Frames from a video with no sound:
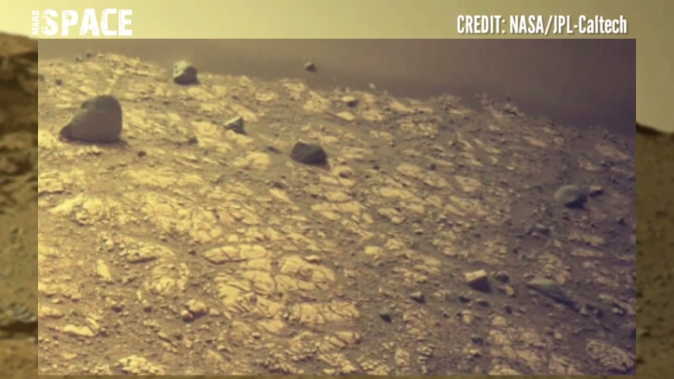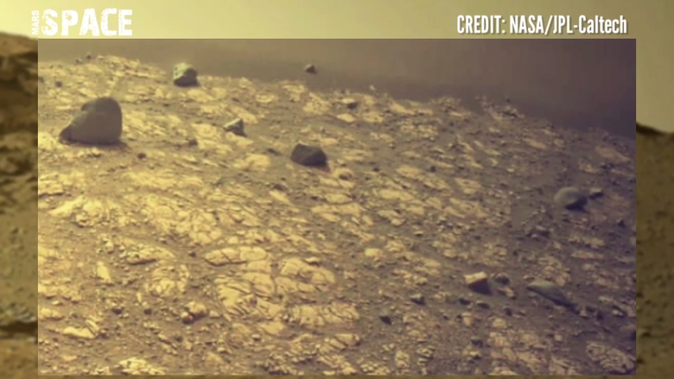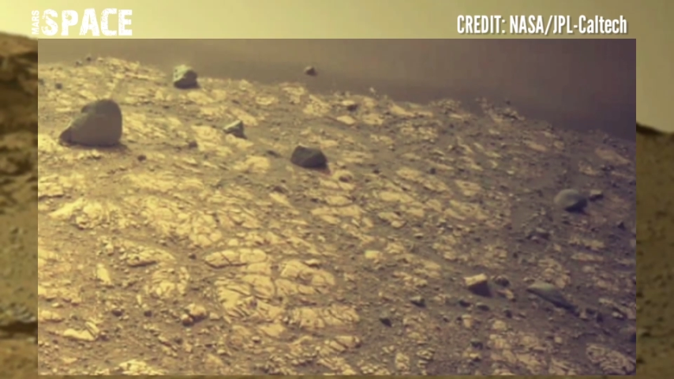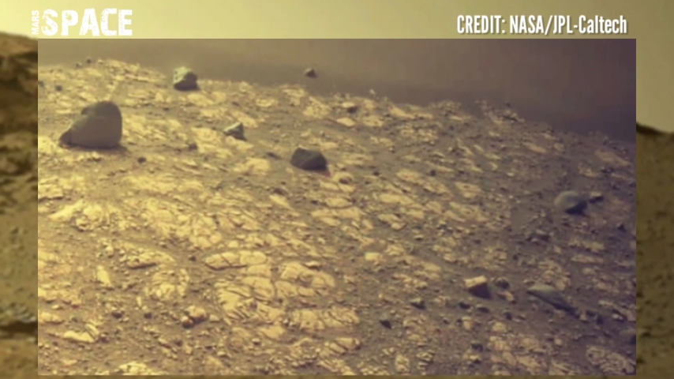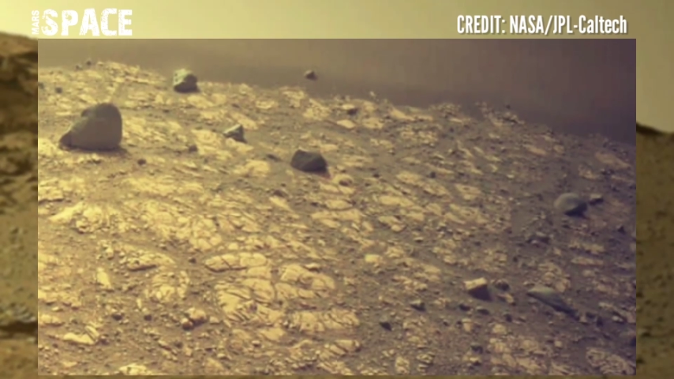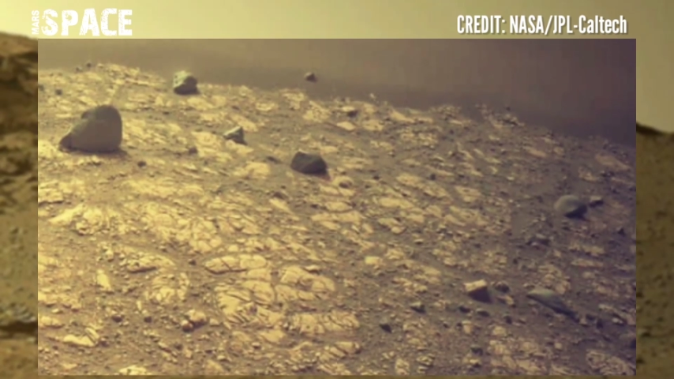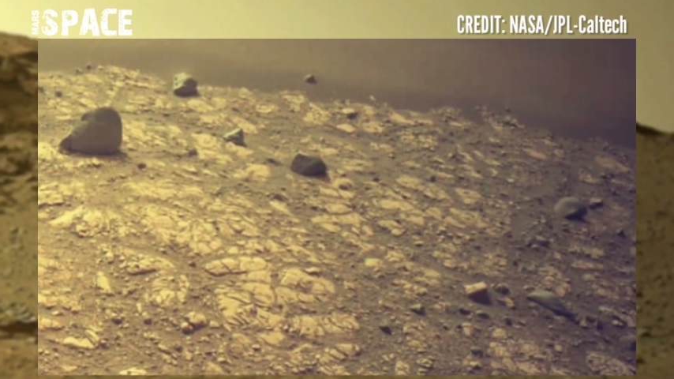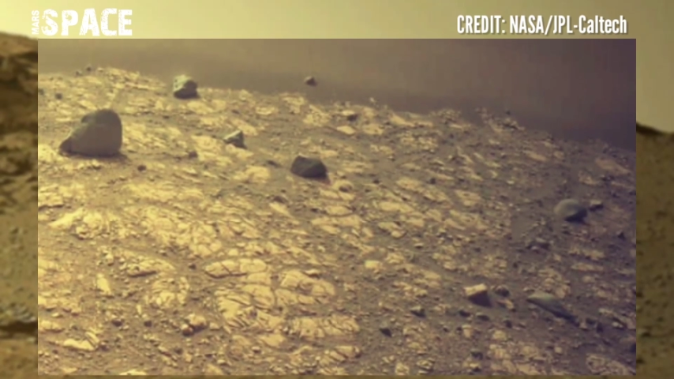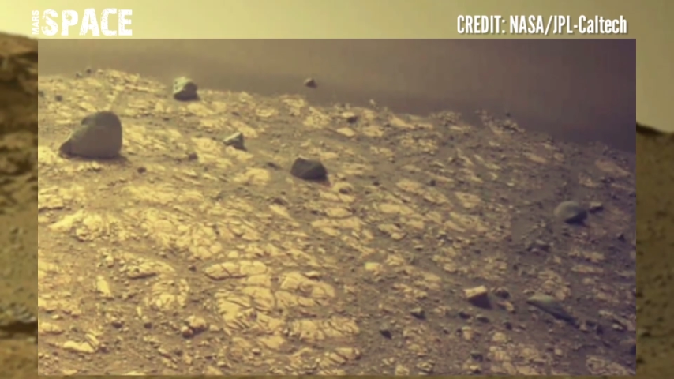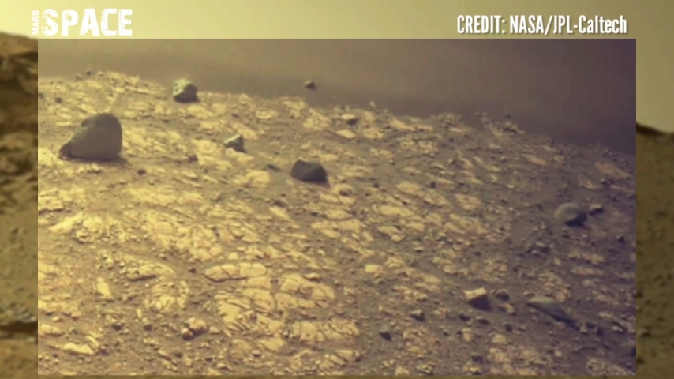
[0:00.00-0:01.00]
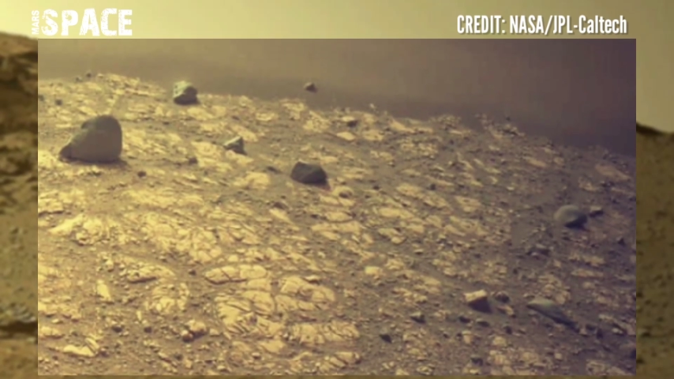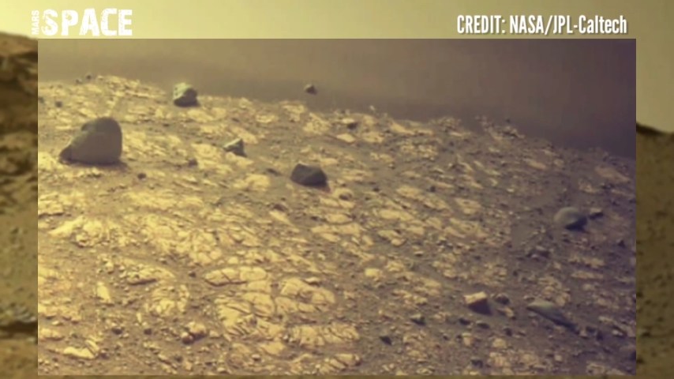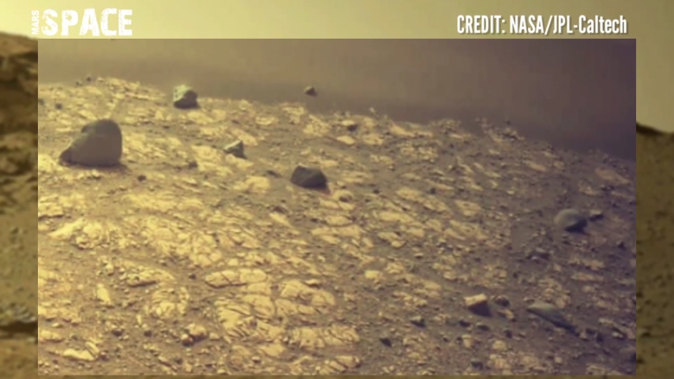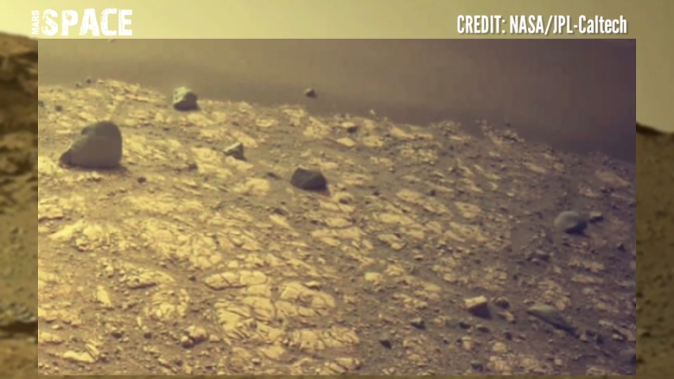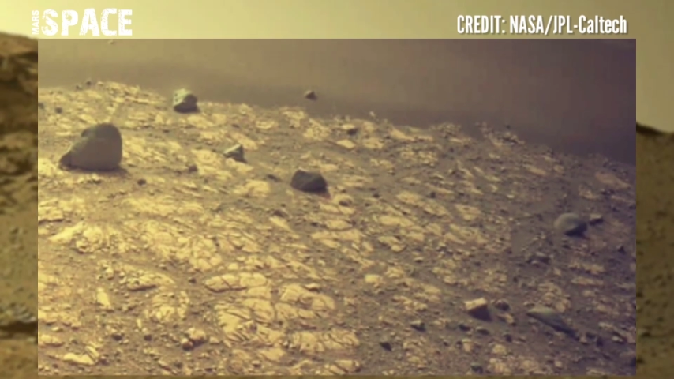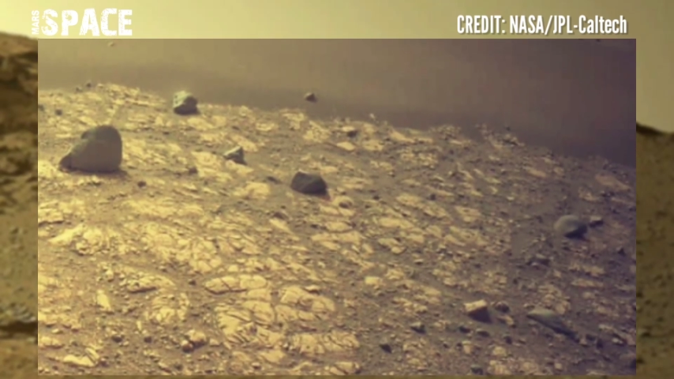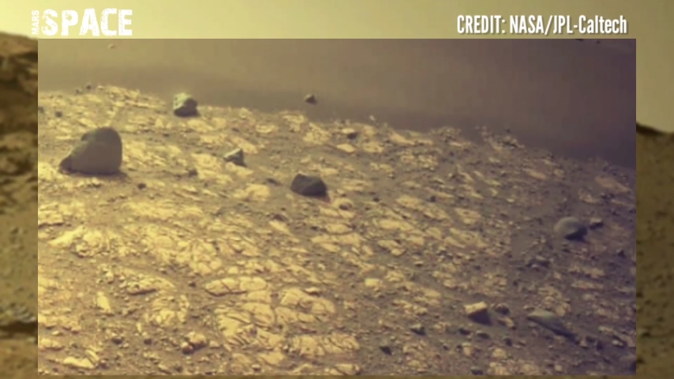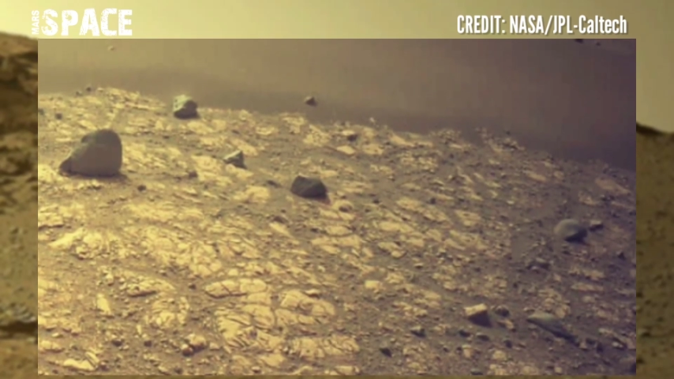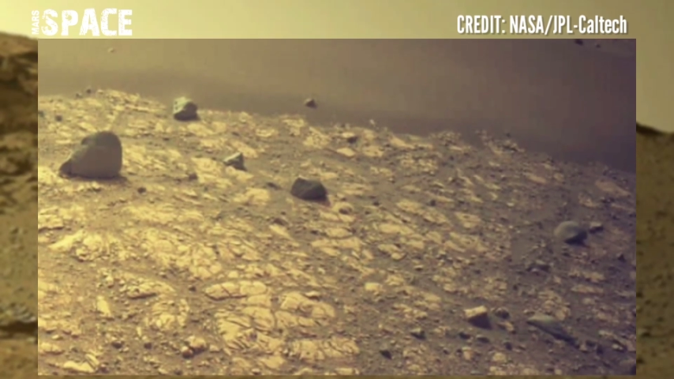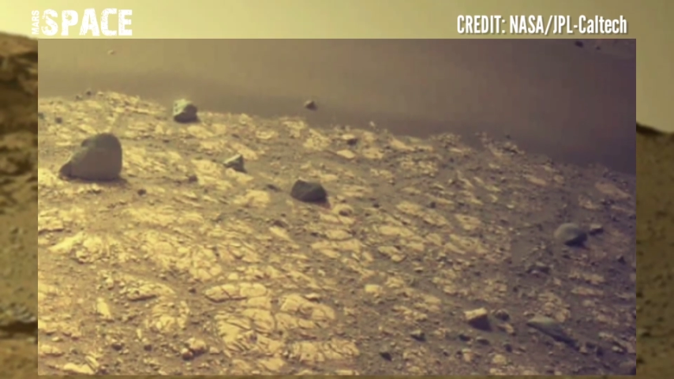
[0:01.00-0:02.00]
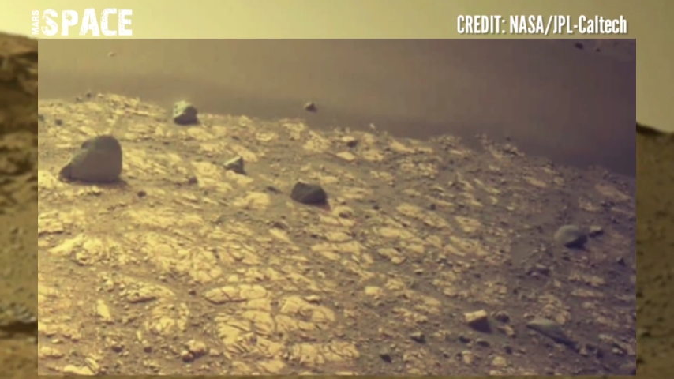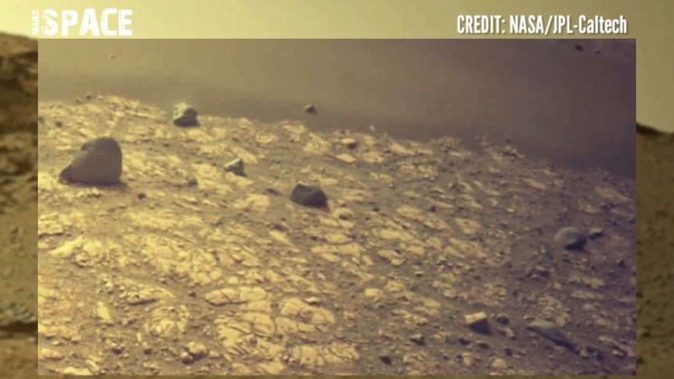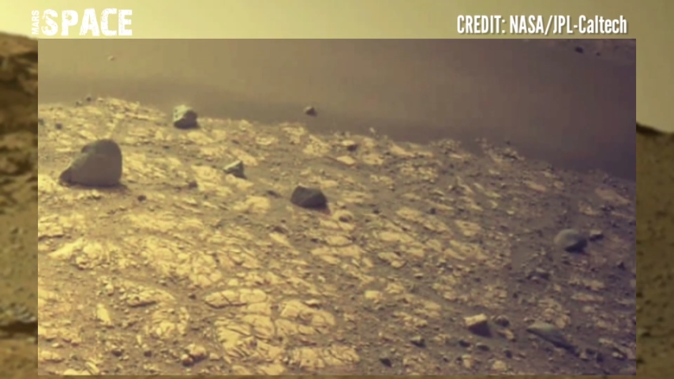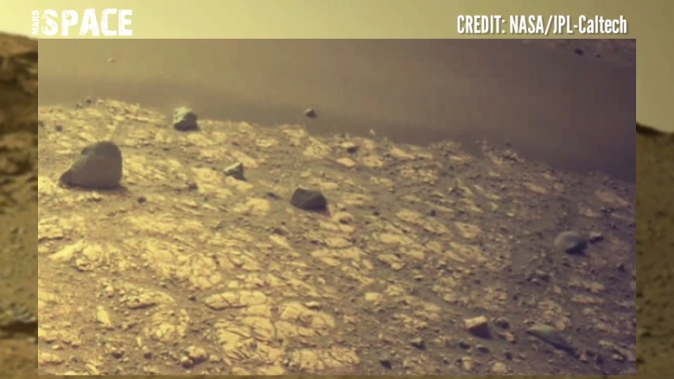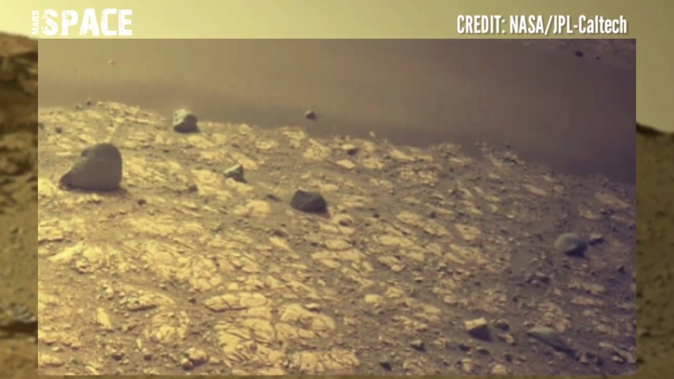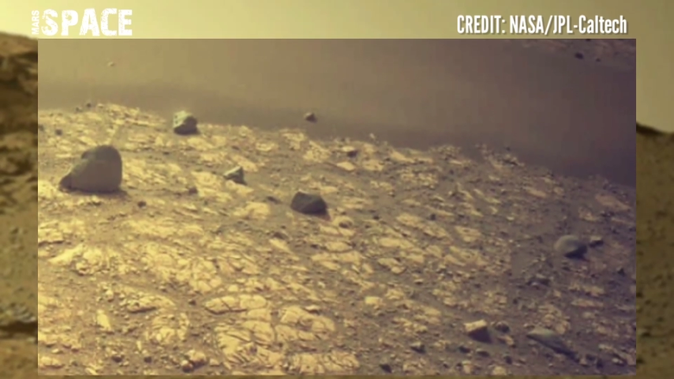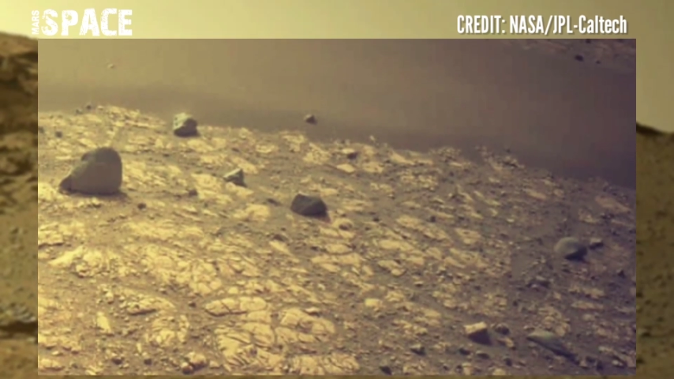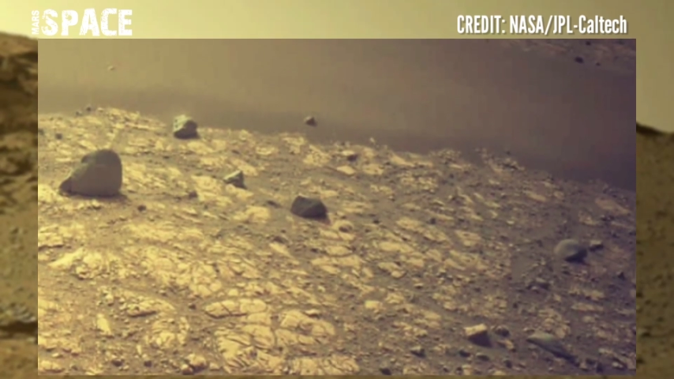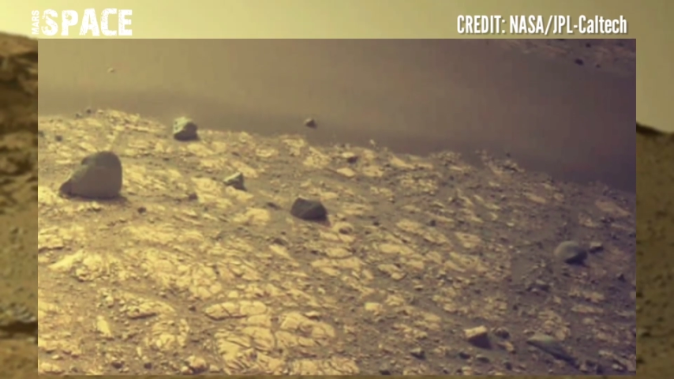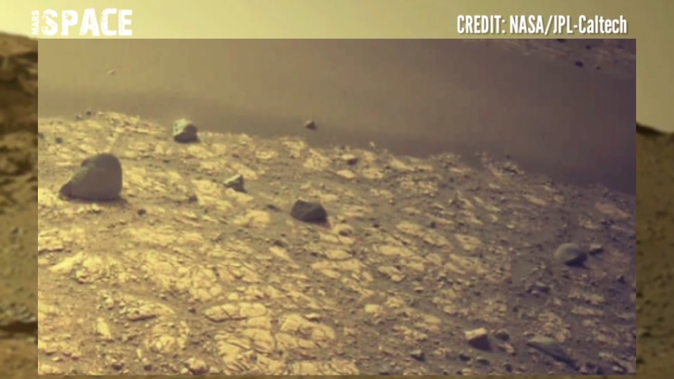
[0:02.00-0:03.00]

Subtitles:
(no speaker visible)